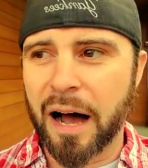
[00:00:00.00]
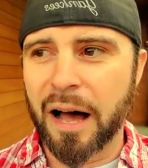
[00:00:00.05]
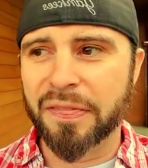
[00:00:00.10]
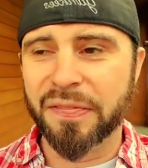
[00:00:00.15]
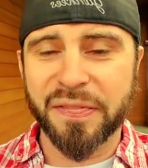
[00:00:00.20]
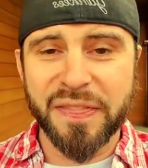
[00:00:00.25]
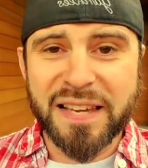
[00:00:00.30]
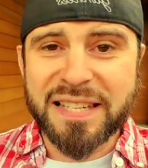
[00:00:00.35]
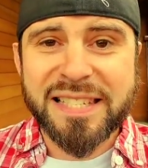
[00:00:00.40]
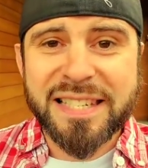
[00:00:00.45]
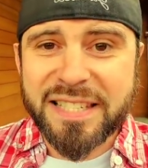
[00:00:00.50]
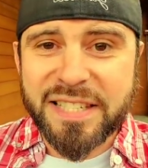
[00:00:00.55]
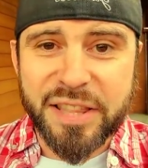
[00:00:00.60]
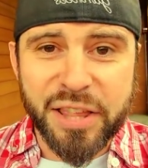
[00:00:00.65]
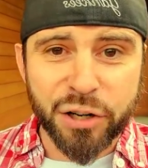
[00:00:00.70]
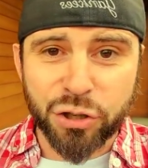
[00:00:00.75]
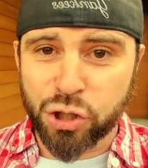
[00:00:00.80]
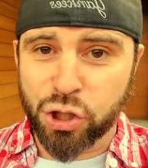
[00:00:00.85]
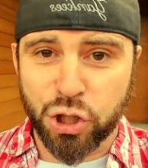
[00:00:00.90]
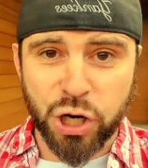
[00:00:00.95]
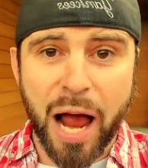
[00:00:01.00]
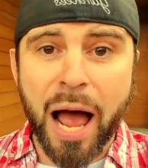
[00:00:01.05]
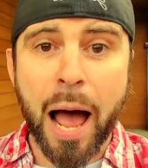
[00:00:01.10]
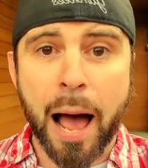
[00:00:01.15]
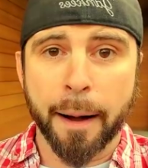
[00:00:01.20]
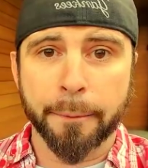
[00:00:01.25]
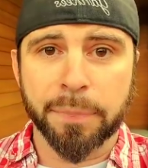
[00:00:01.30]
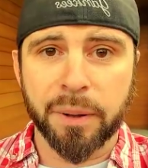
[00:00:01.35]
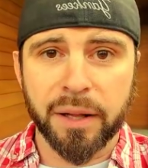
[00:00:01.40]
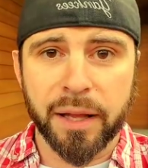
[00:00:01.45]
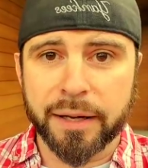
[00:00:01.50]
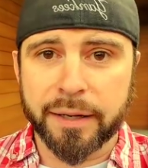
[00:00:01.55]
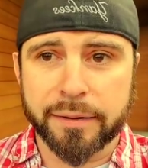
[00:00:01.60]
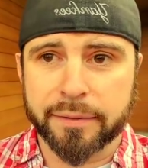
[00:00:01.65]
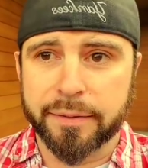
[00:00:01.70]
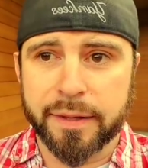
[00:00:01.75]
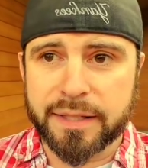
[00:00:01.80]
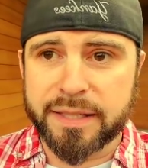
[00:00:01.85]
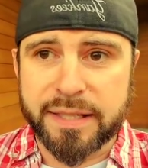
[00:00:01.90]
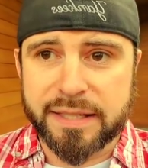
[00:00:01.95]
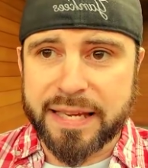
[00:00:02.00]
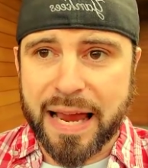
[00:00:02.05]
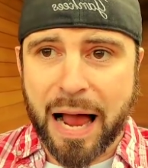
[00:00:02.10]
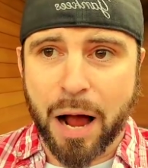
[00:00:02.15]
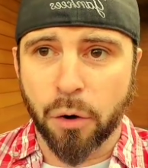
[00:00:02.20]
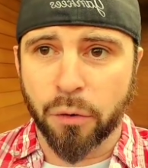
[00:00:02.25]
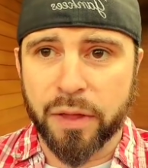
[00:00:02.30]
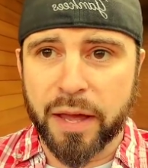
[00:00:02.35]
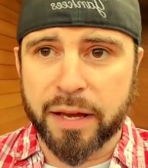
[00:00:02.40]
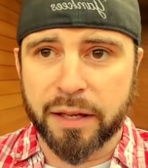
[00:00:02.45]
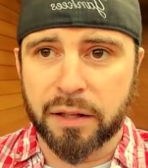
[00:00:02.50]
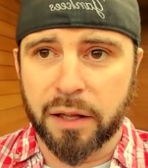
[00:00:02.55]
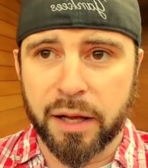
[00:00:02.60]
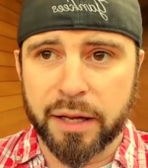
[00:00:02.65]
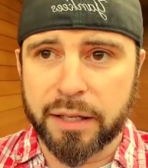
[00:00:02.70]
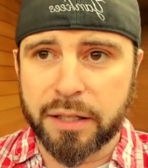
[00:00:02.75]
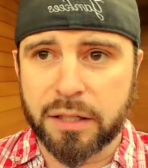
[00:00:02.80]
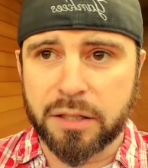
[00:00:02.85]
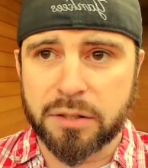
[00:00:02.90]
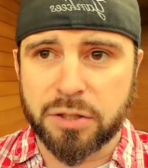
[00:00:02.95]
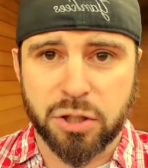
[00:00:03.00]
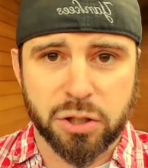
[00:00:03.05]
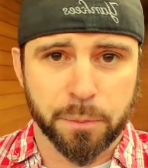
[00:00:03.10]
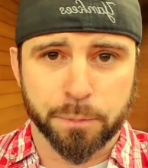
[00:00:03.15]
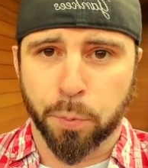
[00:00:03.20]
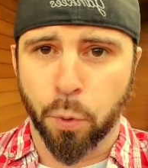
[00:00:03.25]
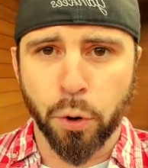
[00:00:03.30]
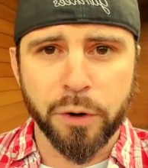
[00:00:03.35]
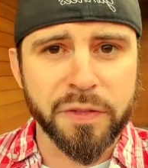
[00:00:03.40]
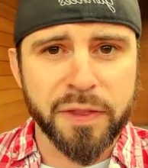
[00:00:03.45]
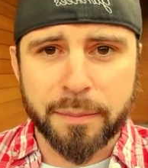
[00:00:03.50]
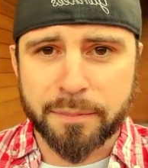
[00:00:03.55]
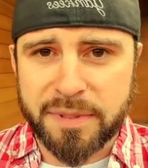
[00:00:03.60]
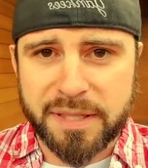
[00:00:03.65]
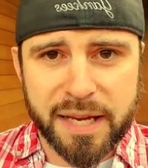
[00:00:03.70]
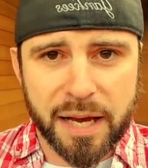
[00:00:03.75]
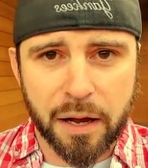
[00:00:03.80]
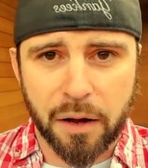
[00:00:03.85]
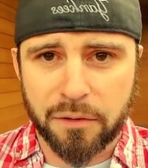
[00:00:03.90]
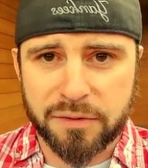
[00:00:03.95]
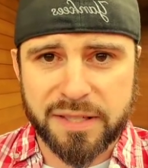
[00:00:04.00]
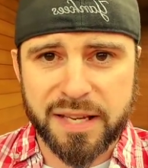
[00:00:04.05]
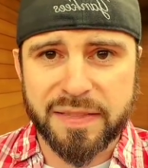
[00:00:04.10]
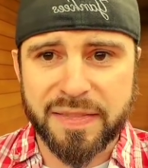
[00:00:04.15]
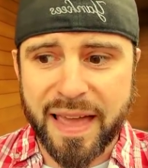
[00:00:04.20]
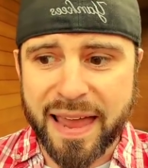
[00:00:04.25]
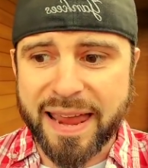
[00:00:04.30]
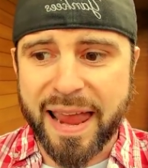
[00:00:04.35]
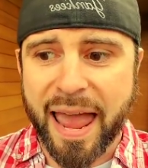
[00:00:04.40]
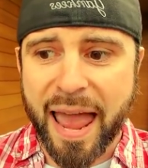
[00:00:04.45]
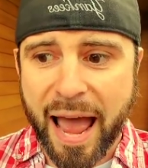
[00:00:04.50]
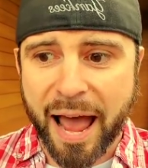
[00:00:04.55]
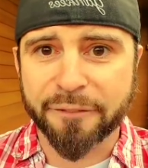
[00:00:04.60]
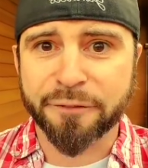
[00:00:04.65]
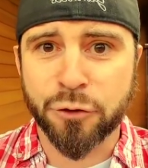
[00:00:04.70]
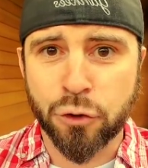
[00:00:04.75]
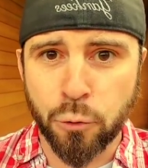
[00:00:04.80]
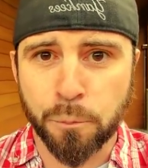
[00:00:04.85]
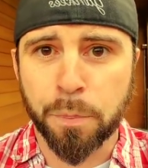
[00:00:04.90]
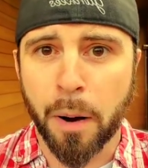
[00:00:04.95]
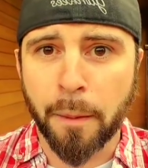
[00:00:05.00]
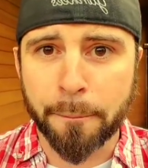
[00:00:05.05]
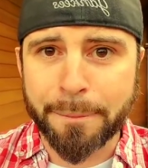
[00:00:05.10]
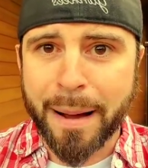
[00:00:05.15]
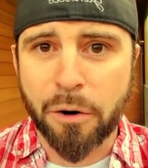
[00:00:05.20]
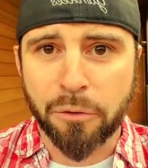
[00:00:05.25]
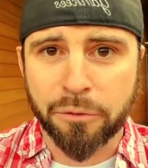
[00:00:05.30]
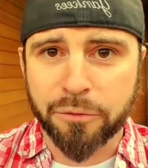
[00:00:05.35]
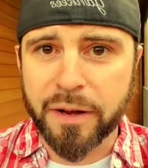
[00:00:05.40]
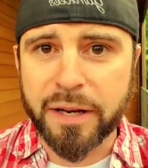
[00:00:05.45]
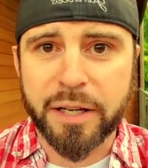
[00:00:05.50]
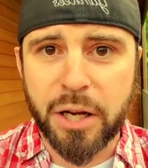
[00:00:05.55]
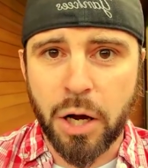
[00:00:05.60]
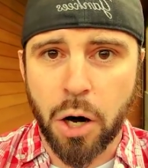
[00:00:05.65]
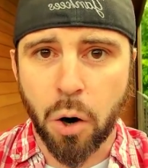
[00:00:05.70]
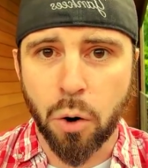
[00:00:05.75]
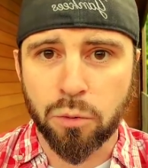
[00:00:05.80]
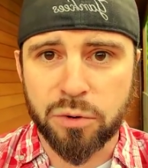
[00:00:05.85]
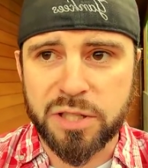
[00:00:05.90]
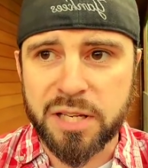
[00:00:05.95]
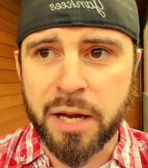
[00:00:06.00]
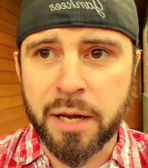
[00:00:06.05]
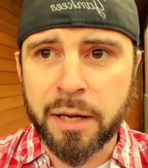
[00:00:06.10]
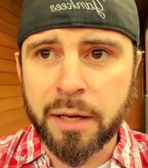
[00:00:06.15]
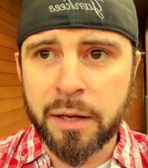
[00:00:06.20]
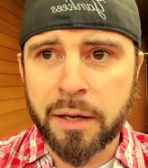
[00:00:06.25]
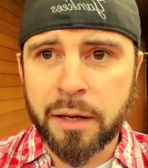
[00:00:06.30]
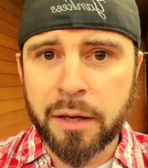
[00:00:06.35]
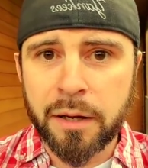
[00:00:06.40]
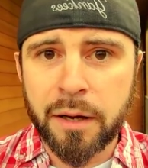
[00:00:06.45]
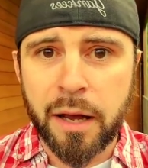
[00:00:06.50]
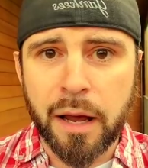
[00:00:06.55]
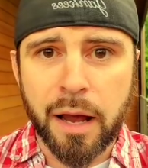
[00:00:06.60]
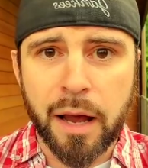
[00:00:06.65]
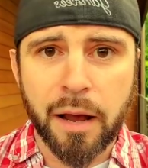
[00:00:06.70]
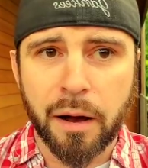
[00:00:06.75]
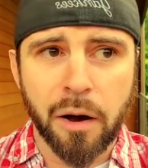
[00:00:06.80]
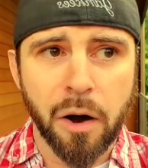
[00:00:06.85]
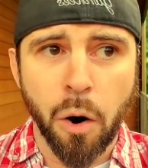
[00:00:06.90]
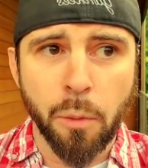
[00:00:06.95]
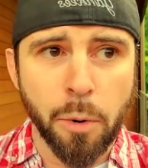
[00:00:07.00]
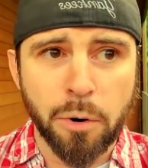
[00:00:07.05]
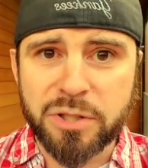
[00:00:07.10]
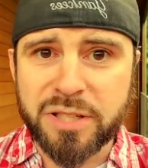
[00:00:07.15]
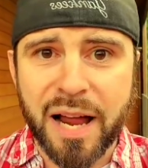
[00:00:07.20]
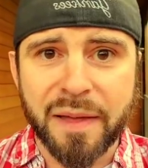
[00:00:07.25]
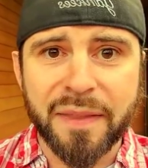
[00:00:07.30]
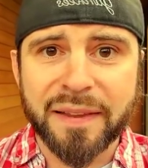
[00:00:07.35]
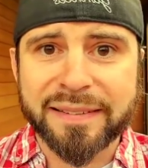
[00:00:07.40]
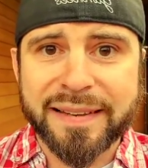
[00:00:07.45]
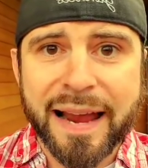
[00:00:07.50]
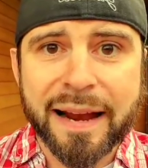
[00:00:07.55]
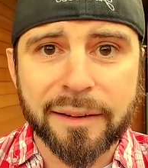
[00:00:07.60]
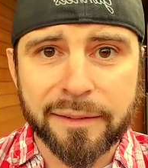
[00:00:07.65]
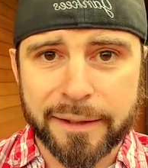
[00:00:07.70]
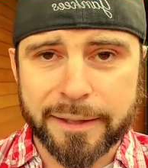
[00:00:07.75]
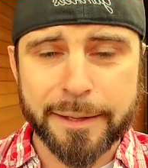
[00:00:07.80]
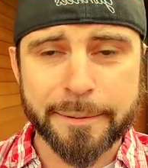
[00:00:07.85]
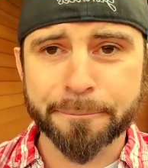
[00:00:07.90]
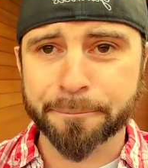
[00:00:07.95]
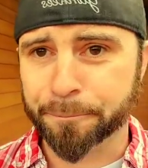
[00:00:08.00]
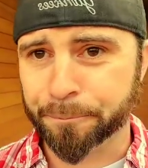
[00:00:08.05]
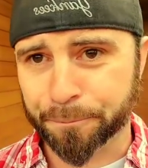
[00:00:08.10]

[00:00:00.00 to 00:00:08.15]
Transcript: This is their job. Like, this is how they, like, support themselves, and they have to pump out videos almost on the daily.